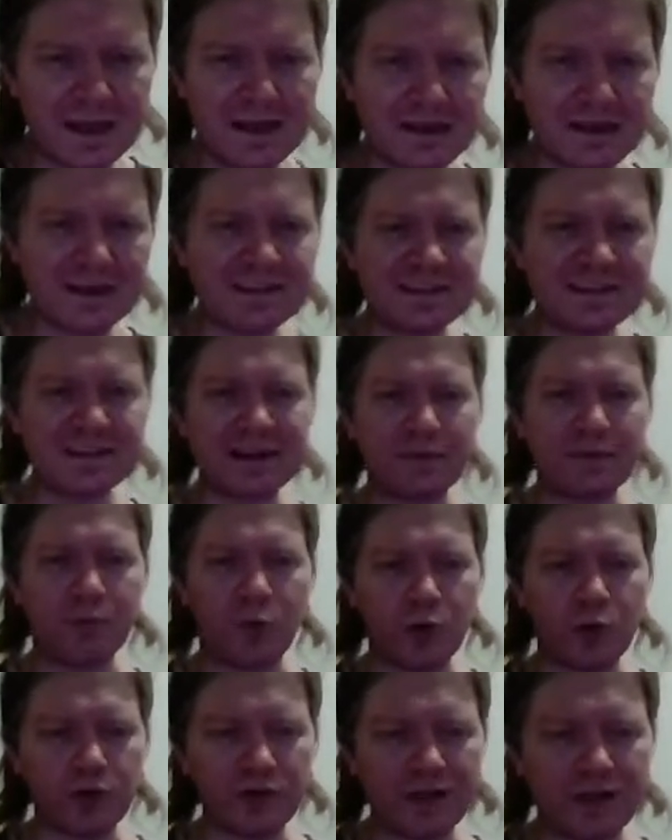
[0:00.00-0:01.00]
This is like
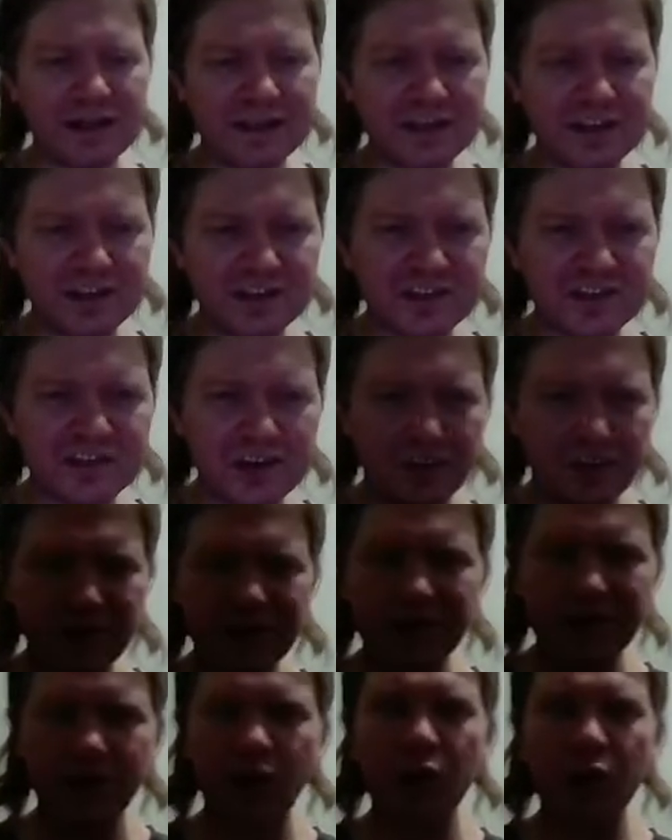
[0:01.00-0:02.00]
borderline just
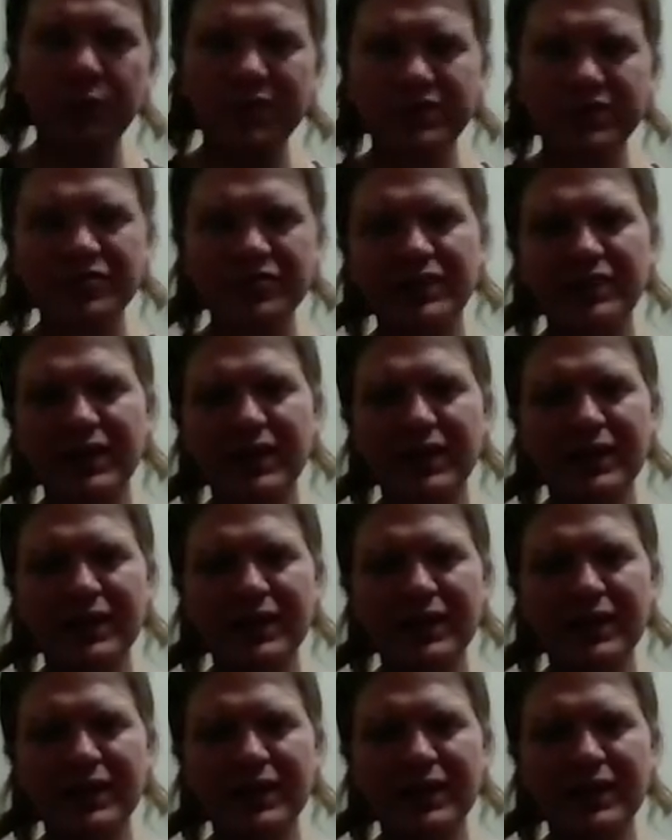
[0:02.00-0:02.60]
complete garbage.